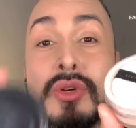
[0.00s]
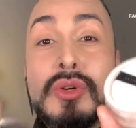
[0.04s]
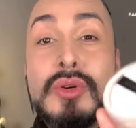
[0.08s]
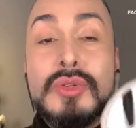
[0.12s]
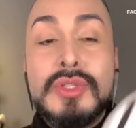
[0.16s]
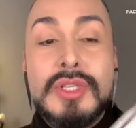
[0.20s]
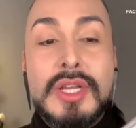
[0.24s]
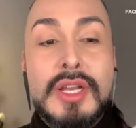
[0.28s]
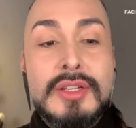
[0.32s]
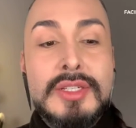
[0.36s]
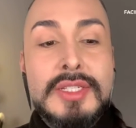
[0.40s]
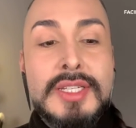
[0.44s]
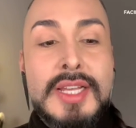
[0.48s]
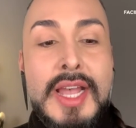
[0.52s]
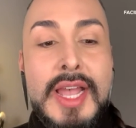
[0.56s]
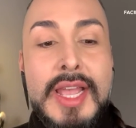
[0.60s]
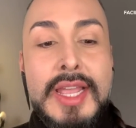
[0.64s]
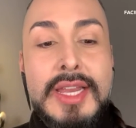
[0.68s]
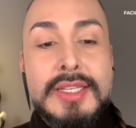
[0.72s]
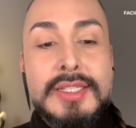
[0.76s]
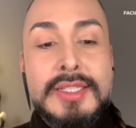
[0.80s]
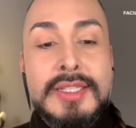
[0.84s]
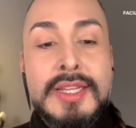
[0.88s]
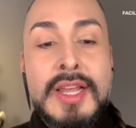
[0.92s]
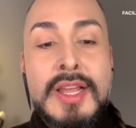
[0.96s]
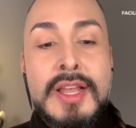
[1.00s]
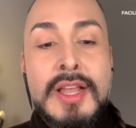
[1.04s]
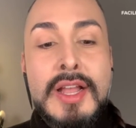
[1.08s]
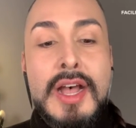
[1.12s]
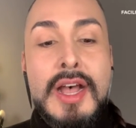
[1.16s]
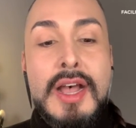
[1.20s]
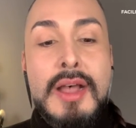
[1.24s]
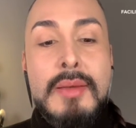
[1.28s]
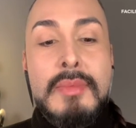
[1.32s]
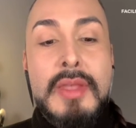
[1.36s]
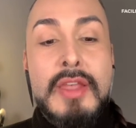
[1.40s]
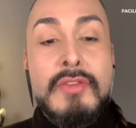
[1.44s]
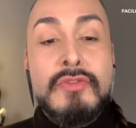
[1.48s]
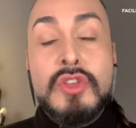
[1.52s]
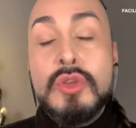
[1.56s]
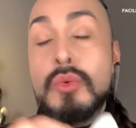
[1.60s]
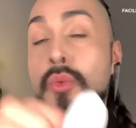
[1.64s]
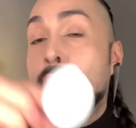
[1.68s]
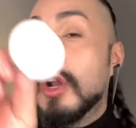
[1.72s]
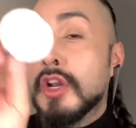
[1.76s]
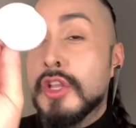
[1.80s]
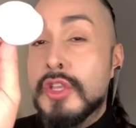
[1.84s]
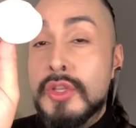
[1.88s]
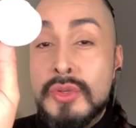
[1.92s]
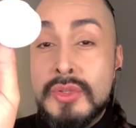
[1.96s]
screws on tight. Um, if you
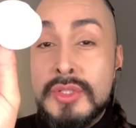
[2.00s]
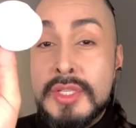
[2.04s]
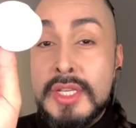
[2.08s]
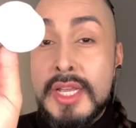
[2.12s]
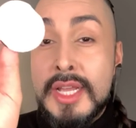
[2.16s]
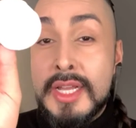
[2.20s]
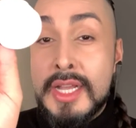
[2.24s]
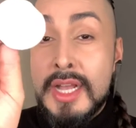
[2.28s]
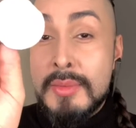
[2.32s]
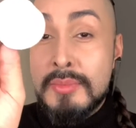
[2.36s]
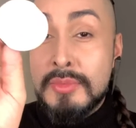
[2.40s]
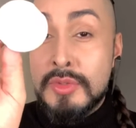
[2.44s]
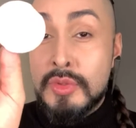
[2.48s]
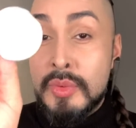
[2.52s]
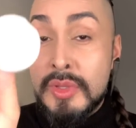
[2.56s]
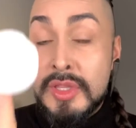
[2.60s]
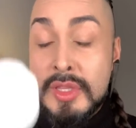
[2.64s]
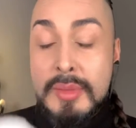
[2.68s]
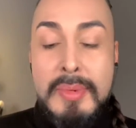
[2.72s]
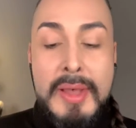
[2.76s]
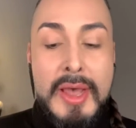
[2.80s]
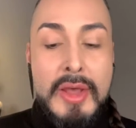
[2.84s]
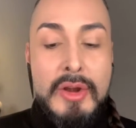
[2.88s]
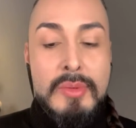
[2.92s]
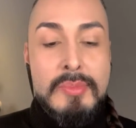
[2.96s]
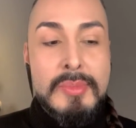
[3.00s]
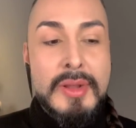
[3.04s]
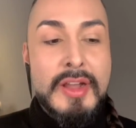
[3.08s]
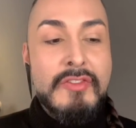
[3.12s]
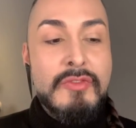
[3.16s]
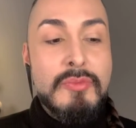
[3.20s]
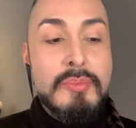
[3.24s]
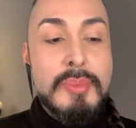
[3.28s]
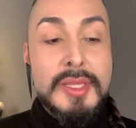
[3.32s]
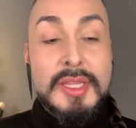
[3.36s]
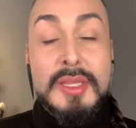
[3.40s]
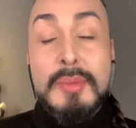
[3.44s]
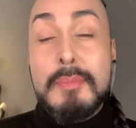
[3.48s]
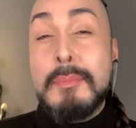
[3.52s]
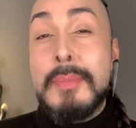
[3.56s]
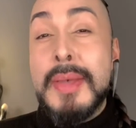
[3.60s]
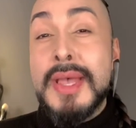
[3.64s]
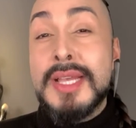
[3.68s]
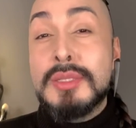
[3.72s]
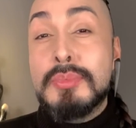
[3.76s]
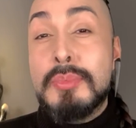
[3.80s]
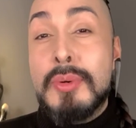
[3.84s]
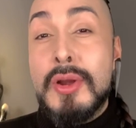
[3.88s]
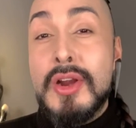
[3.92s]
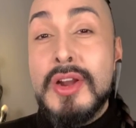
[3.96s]
want to use it, it comes with a powder puff, but the
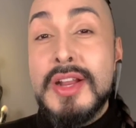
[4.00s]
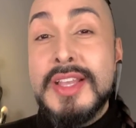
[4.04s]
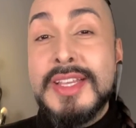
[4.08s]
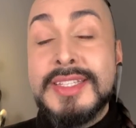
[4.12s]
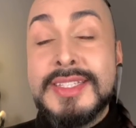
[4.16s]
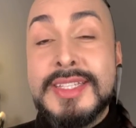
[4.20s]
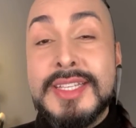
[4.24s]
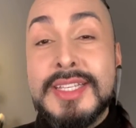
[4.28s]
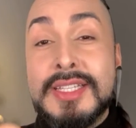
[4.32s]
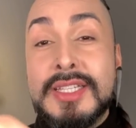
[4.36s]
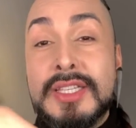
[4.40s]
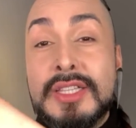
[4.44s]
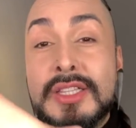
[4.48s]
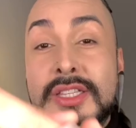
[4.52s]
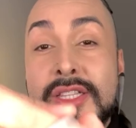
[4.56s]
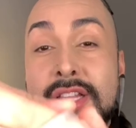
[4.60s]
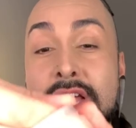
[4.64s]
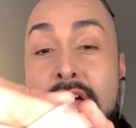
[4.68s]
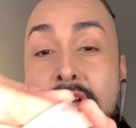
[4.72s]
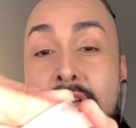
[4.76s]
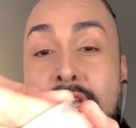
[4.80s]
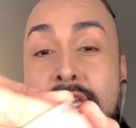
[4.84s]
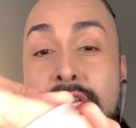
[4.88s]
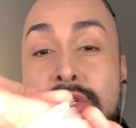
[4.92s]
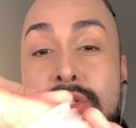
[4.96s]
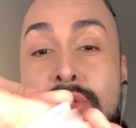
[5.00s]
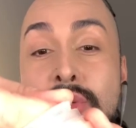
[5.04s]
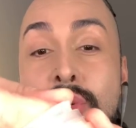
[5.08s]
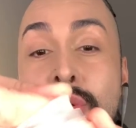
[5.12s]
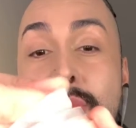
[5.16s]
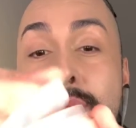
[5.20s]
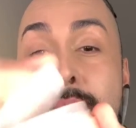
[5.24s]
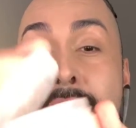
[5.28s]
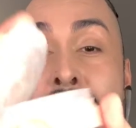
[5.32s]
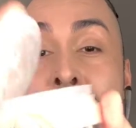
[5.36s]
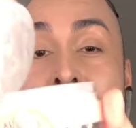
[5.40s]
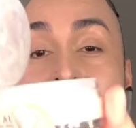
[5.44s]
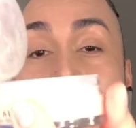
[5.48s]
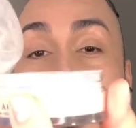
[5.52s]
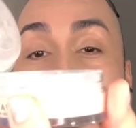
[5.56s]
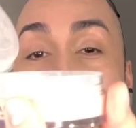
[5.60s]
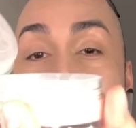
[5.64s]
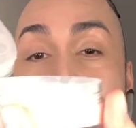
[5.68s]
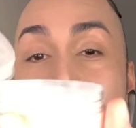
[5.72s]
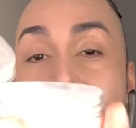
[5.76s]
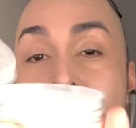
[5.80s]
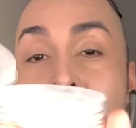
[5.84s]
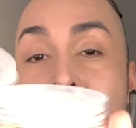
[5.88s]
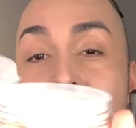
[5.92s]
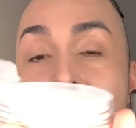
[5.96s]
best part is this locking door
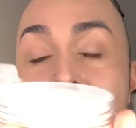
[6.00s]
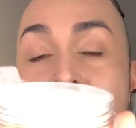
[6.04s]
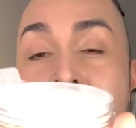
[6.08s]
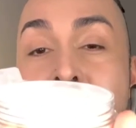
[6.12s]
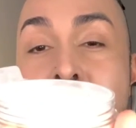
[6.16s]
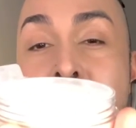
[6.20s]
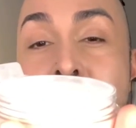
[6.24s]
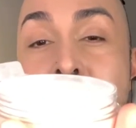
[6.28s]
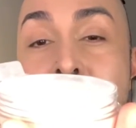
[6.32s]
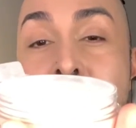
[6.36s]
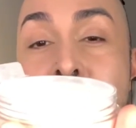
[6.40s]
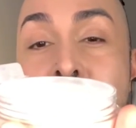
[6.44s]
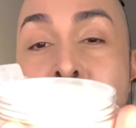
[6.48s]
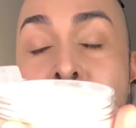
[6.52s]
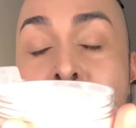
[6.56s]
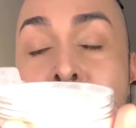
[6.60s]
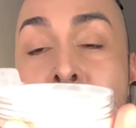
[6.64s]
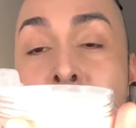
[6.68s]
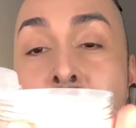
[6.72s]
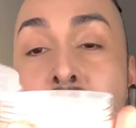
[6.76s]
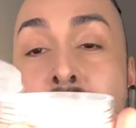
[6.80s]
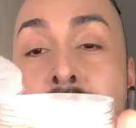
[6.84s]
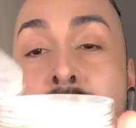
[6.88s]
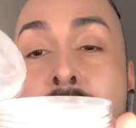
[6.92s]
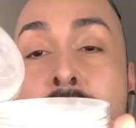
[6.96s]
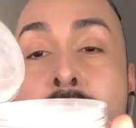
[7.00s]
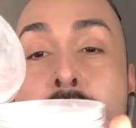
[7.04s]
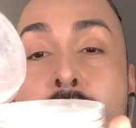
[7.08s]
mechanism that's right here so that